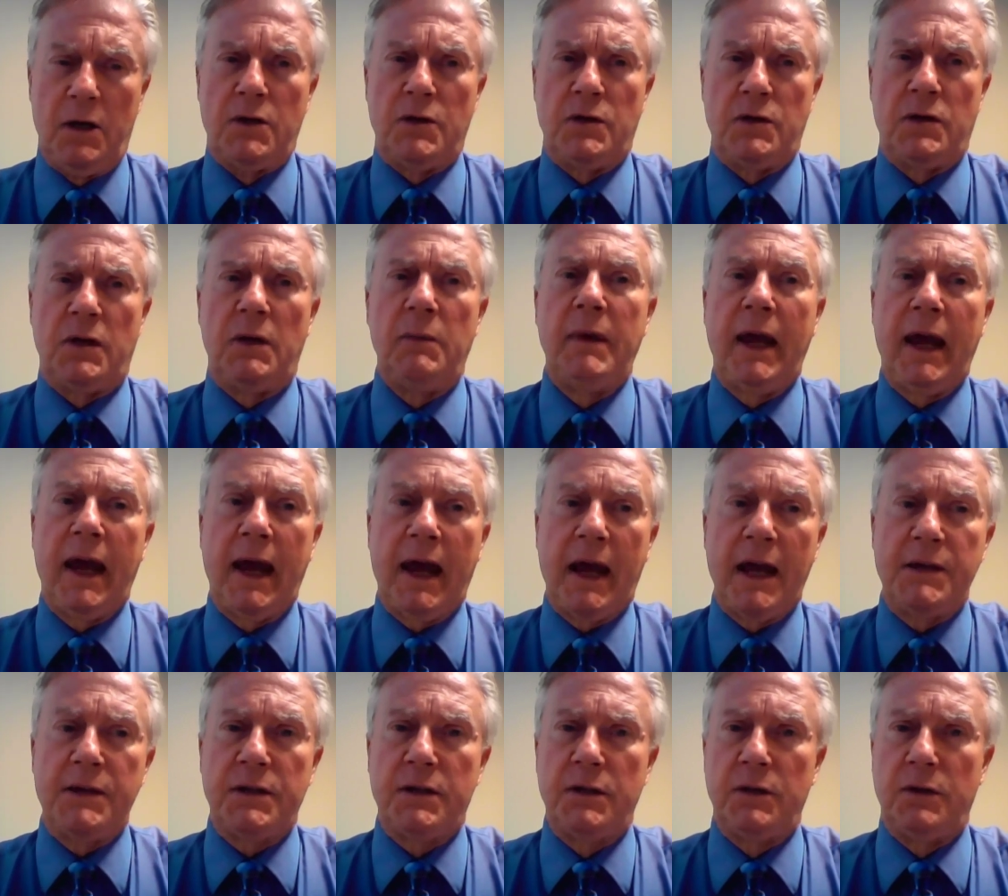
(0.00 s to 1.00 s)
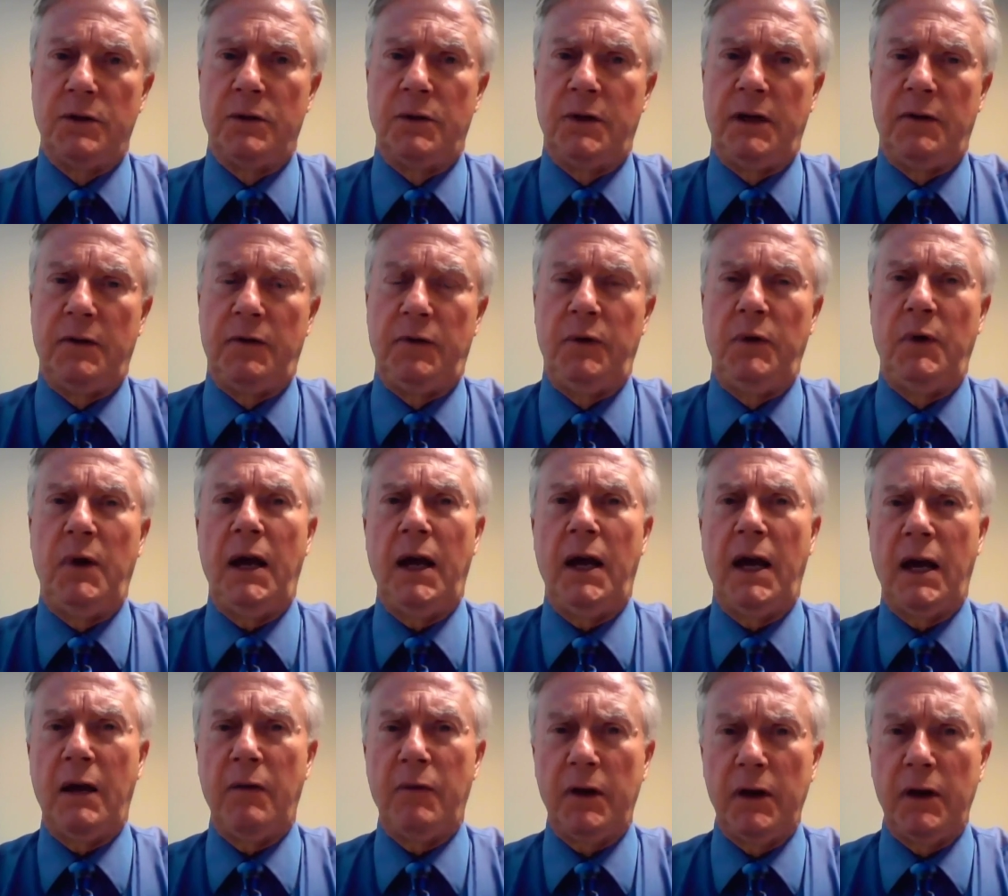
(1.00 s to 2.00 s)
So let me ask you, if you
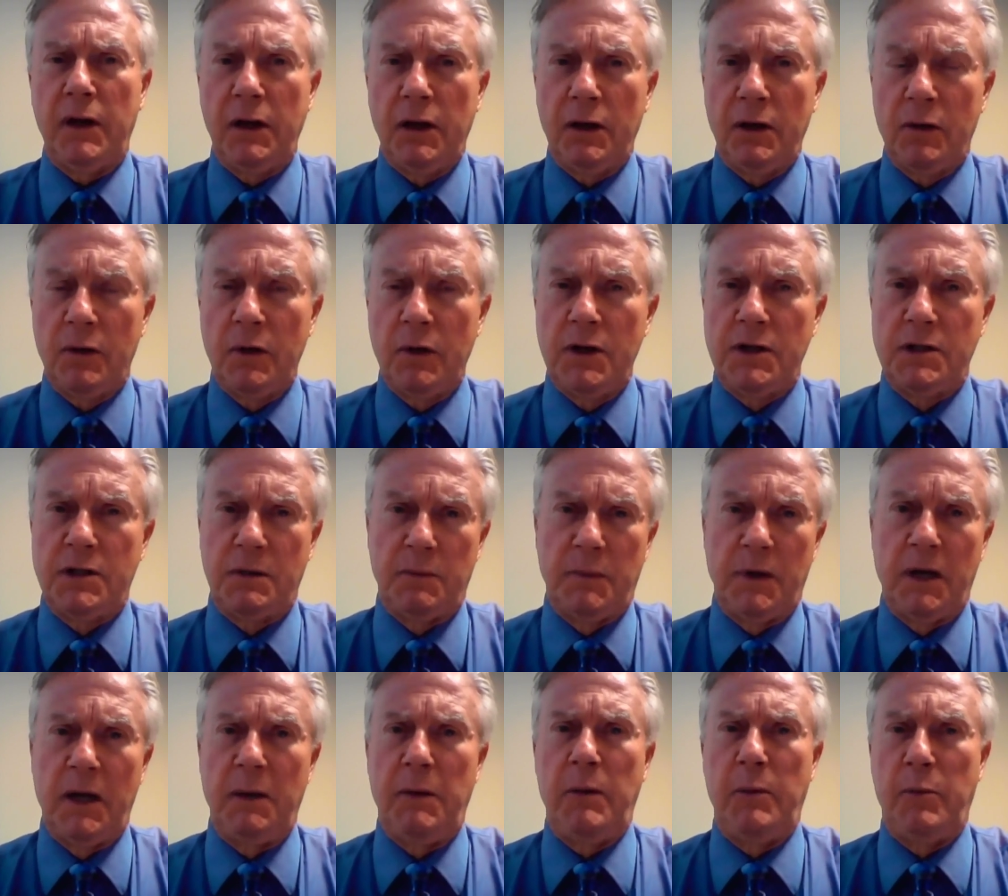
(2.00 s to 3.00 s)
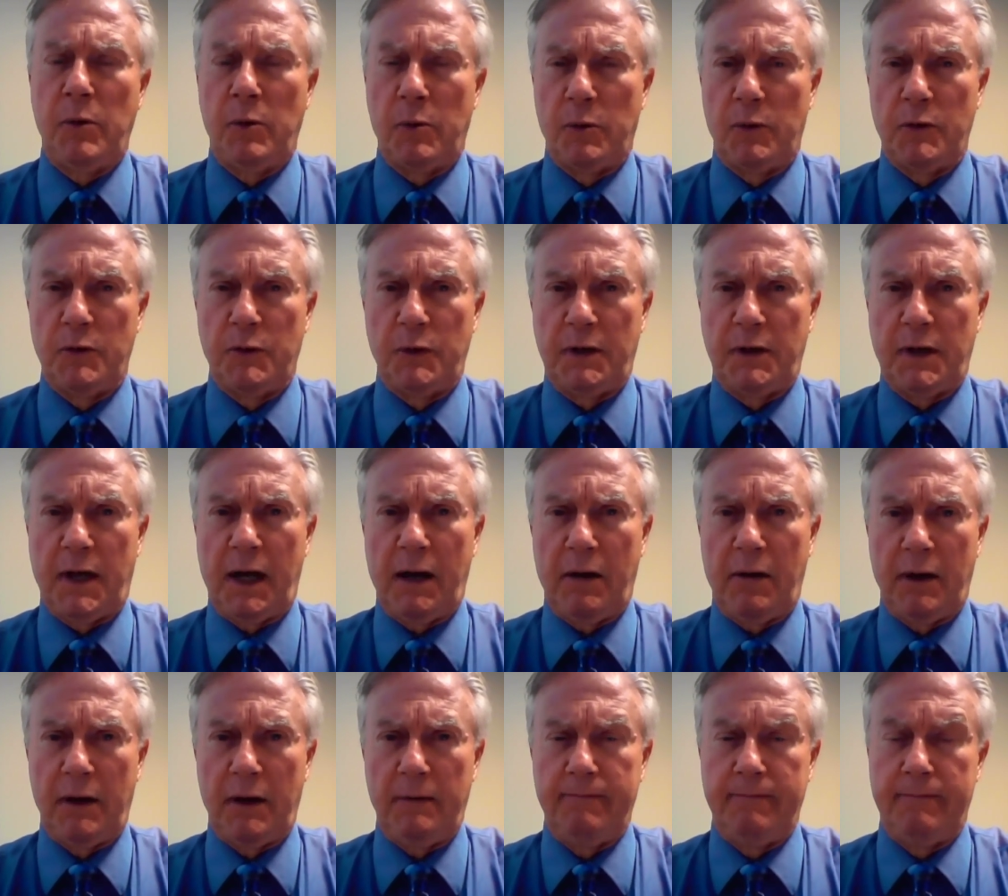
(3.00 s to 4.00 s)
have an increase in baby boomers
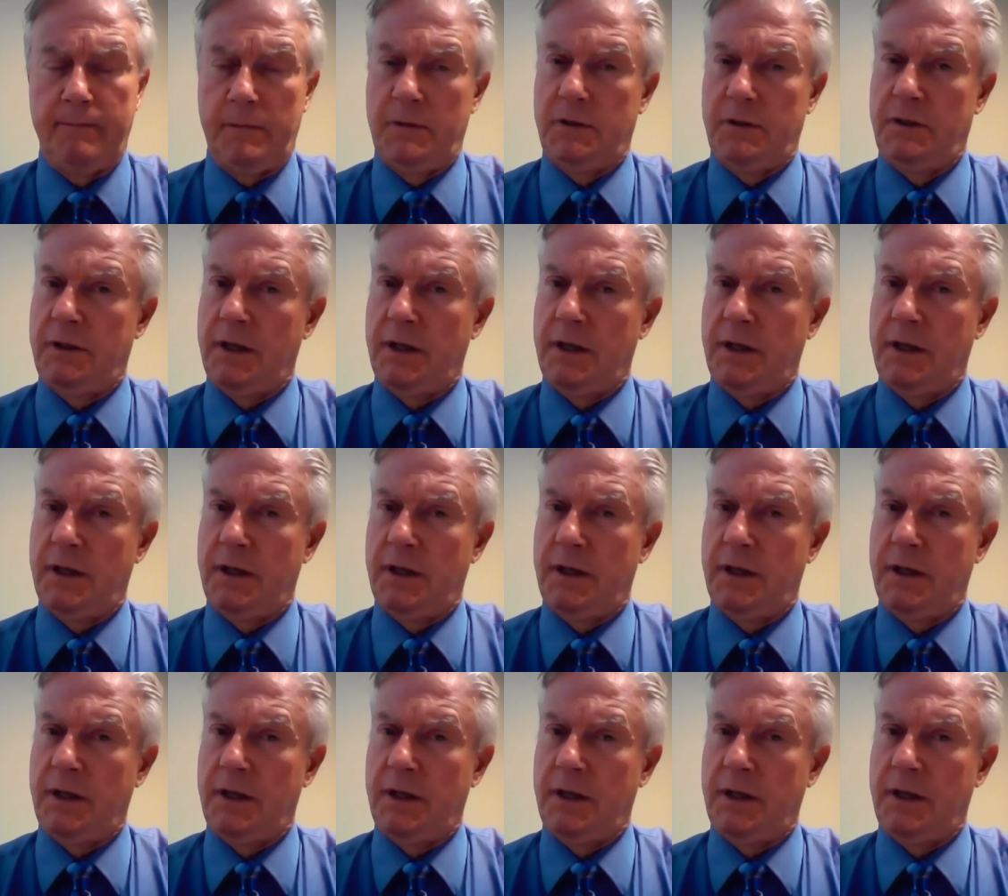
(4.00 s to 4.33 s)
retiring,